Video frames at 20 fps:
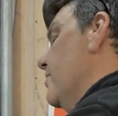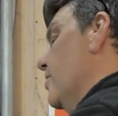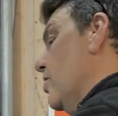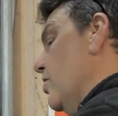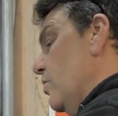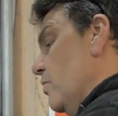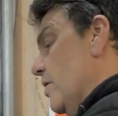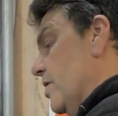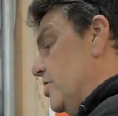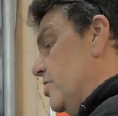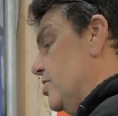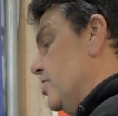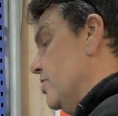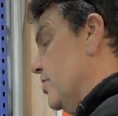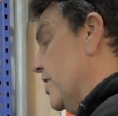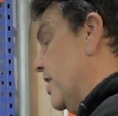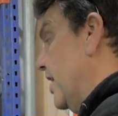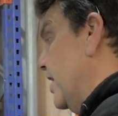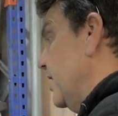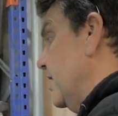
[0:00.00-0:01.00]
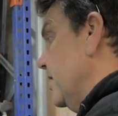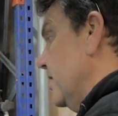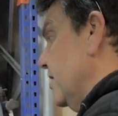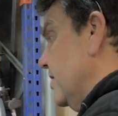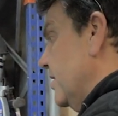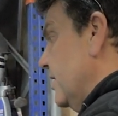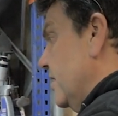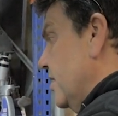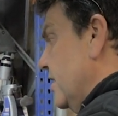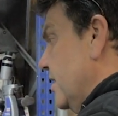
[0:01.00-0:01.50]
We've got one shock in.
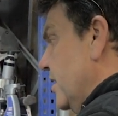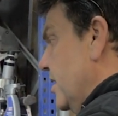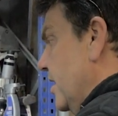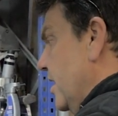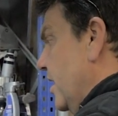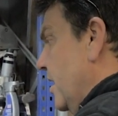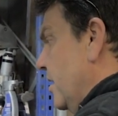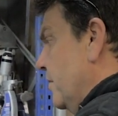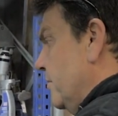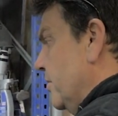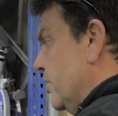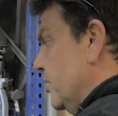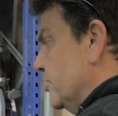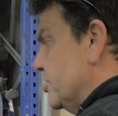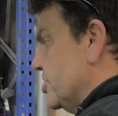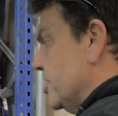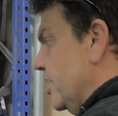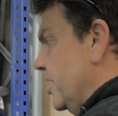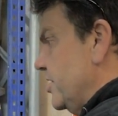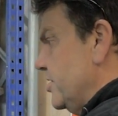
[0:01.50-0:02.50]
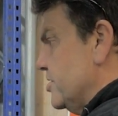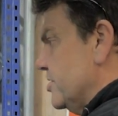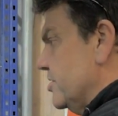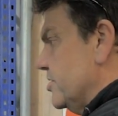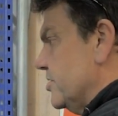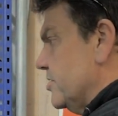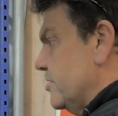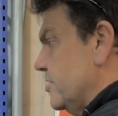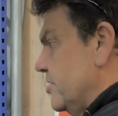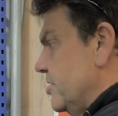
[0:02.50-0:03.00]
We've got to change
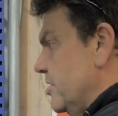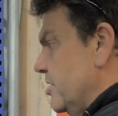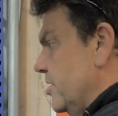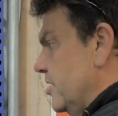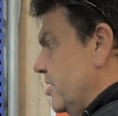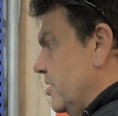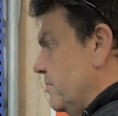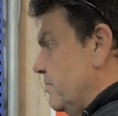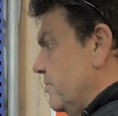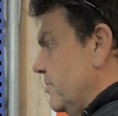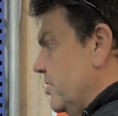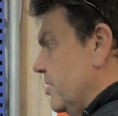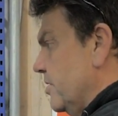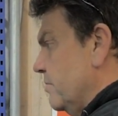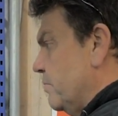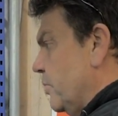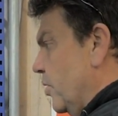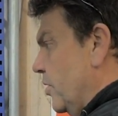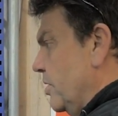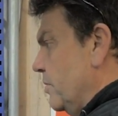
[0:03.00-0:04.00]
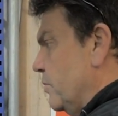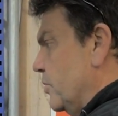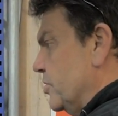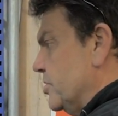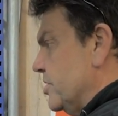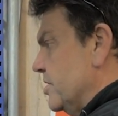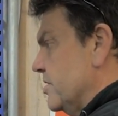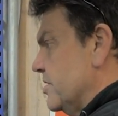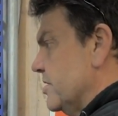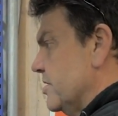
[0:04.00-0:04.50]
the poly
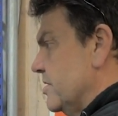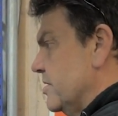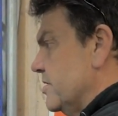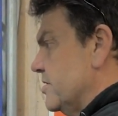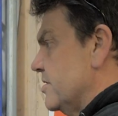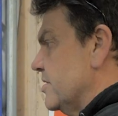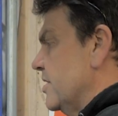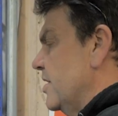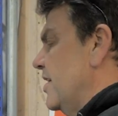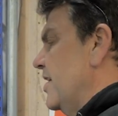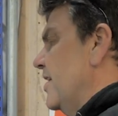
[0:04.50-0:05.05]
bushes because